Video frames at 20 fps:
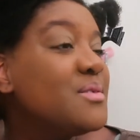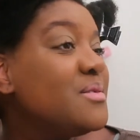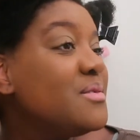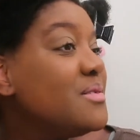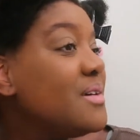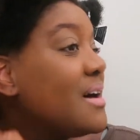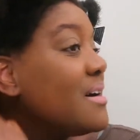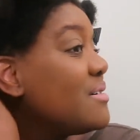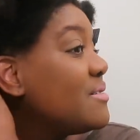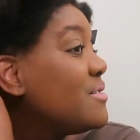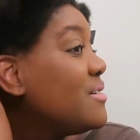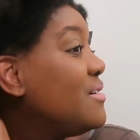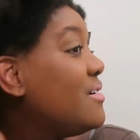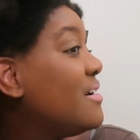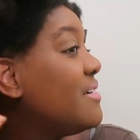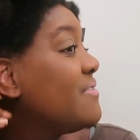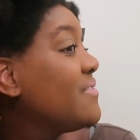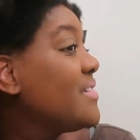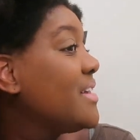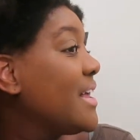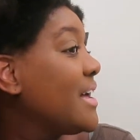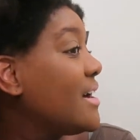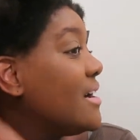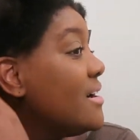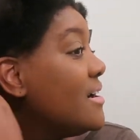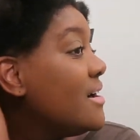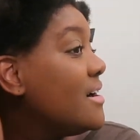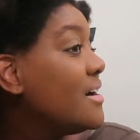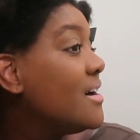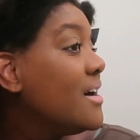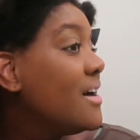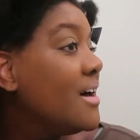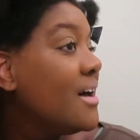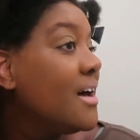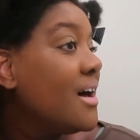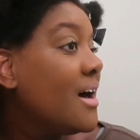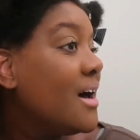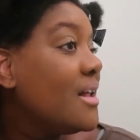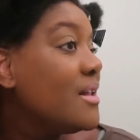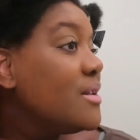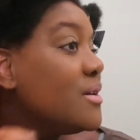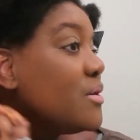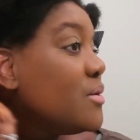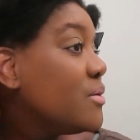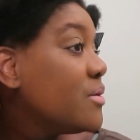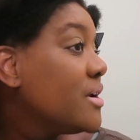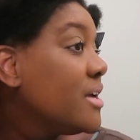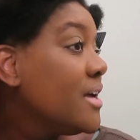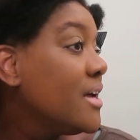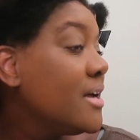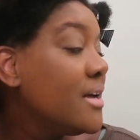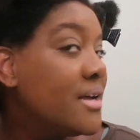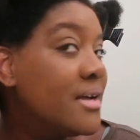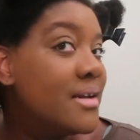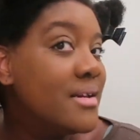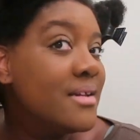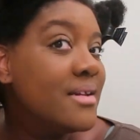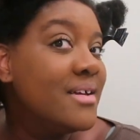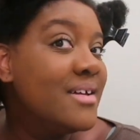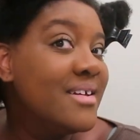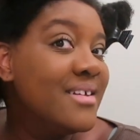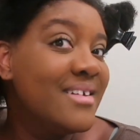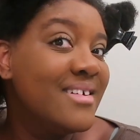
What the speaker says: I don't know, I feel like a little kid